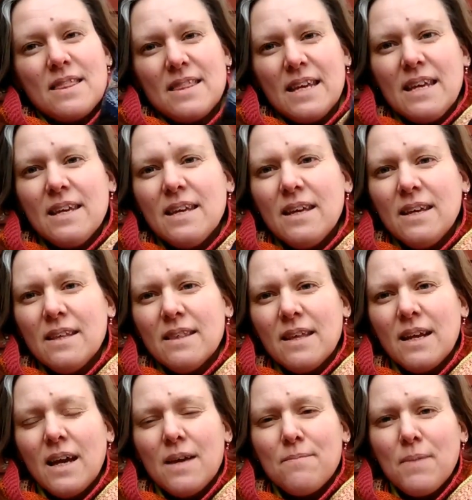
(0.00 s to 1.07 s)
thinking
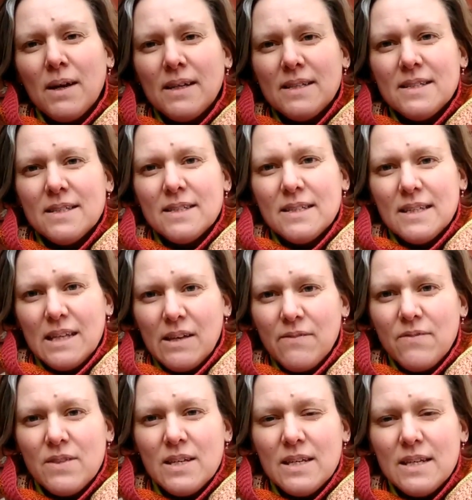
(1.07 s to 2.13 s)
that I might give
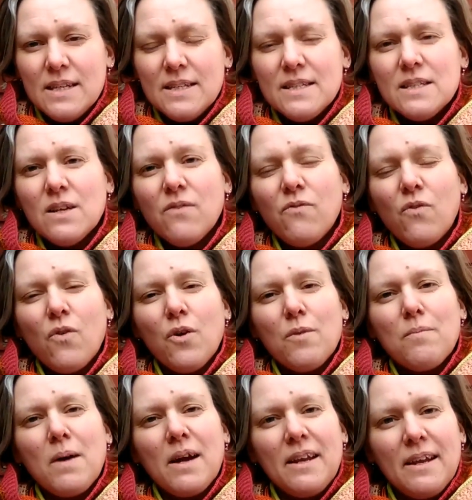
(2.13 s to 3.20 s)
these for
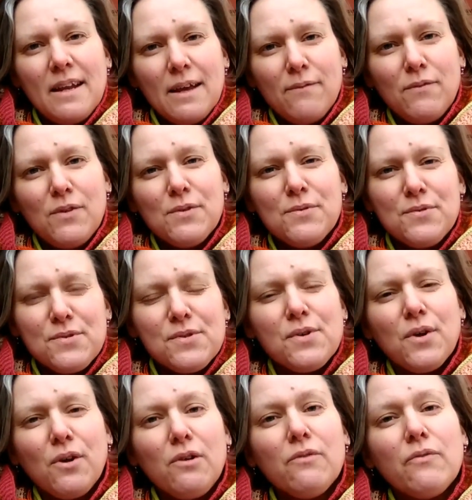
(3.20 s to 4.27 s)
my nephew's
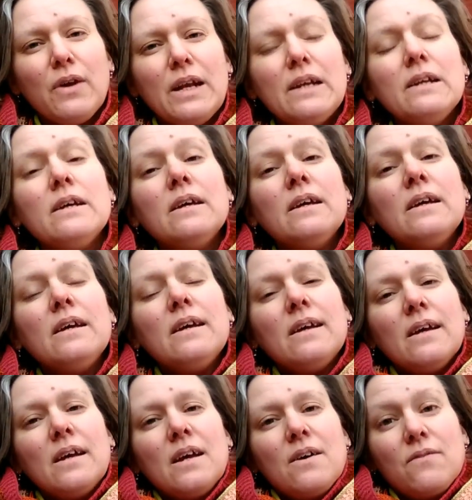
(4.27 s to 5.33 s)
girlfriend
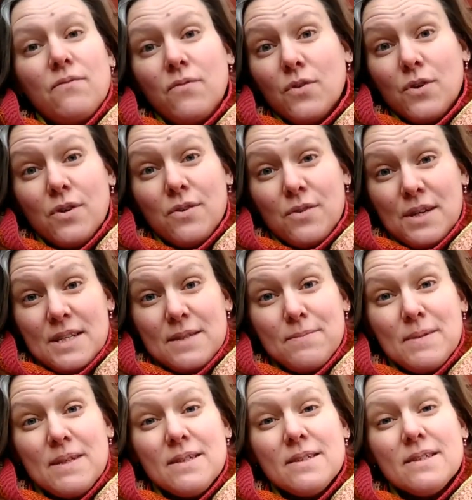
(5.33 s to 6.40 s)
for
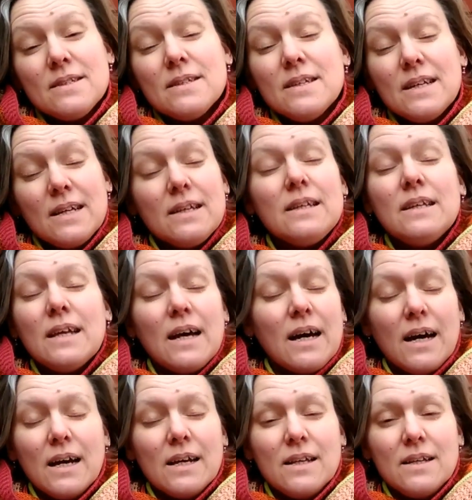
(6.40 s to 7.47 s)
Christmas. Yeah,
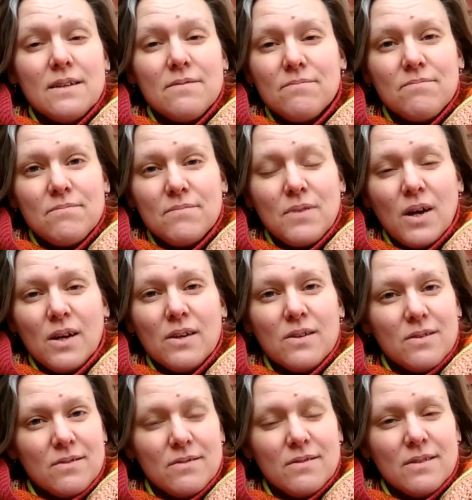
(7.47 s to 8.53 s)
I
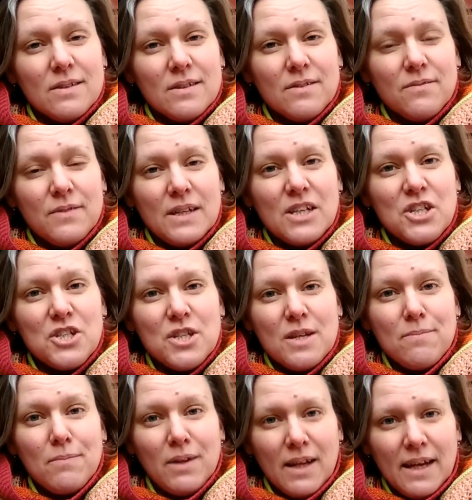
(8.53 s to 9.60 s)
finished
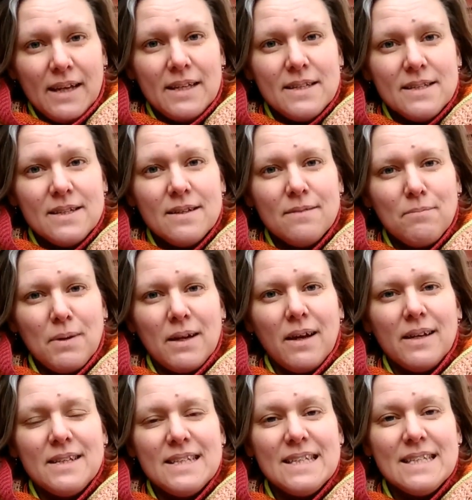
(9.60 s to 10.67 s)
them late, but
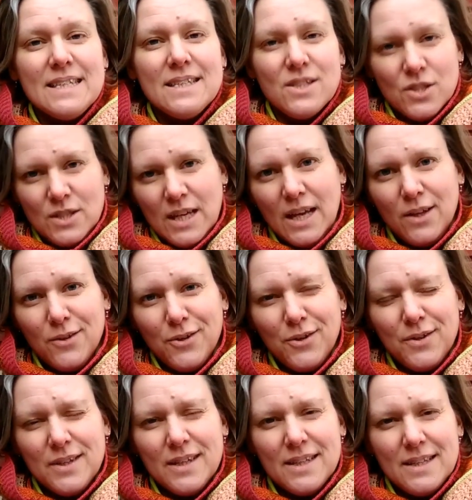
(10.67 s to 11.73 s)
I did tell
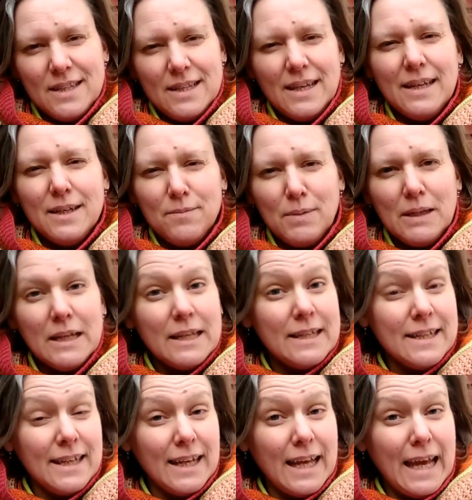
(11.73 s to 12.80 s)
her that there'd been a
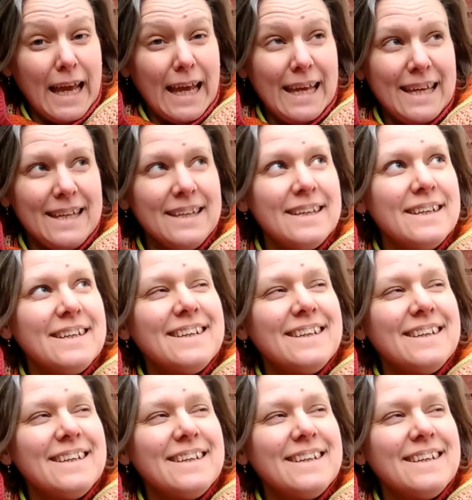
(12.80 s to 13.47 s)
delay